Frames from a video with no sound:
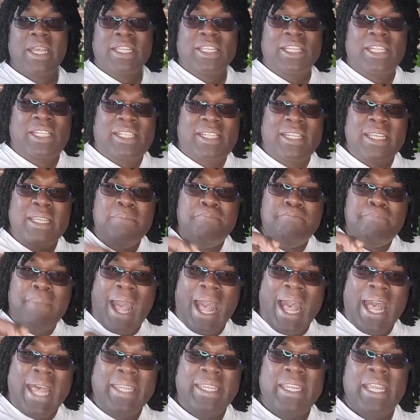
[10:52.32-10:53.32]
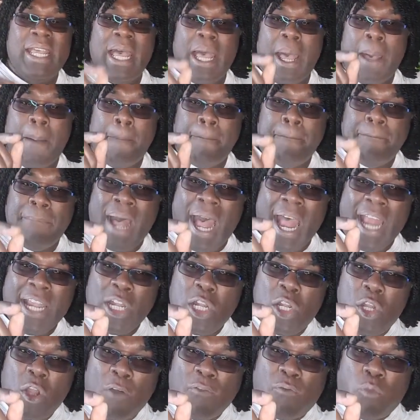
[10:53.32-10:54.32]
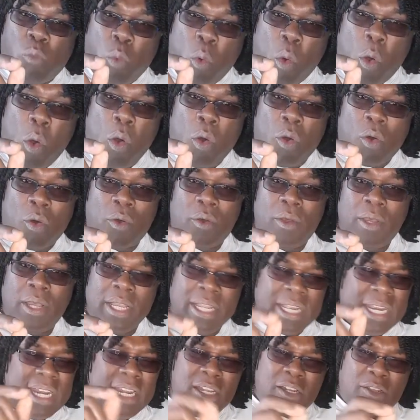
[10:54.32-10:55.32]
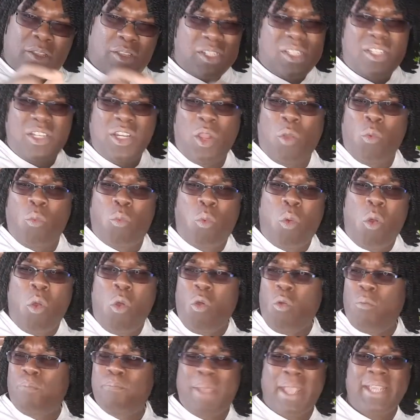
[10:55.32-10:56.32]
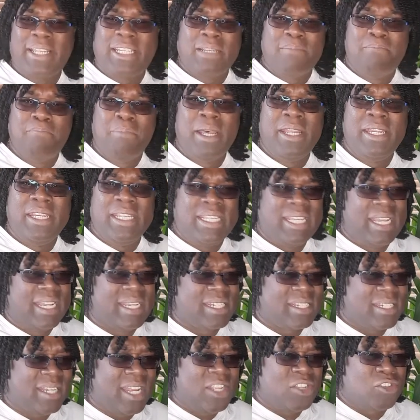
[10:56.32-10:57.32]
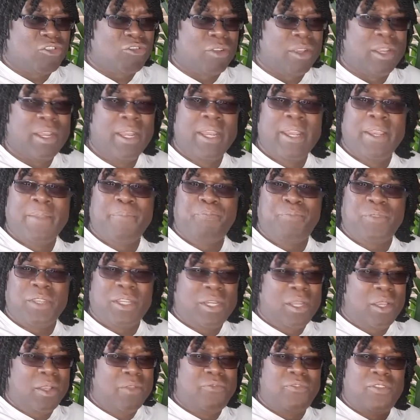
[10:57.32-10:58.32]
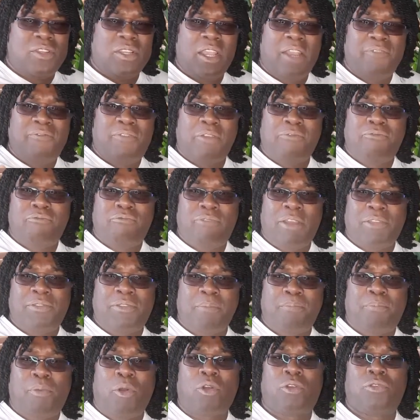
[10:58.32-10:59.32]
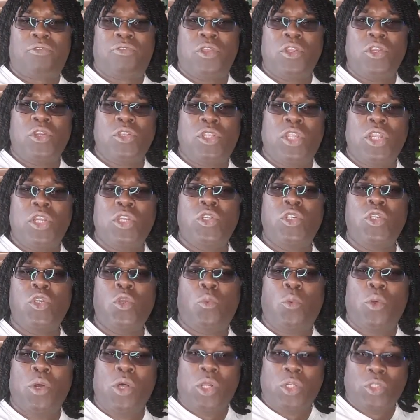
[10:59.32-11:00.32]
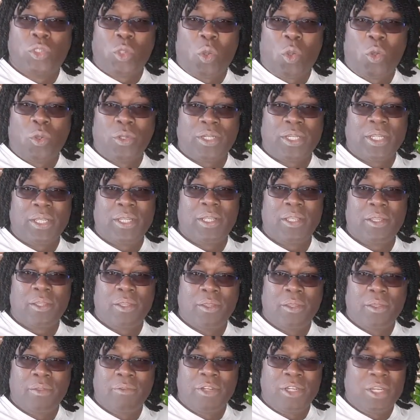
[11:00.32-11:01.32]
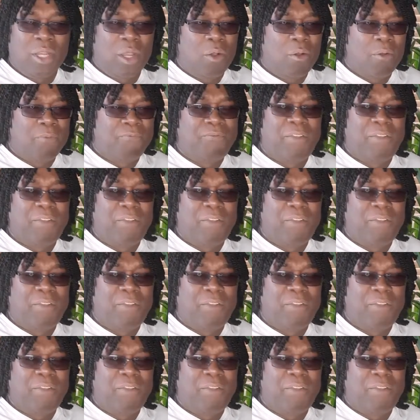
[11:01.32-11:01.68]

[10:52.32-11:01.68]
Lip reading: You see, man love war. He, because, you know, war makes money, etc. You know, if you ever read the book, the New World Order, you know,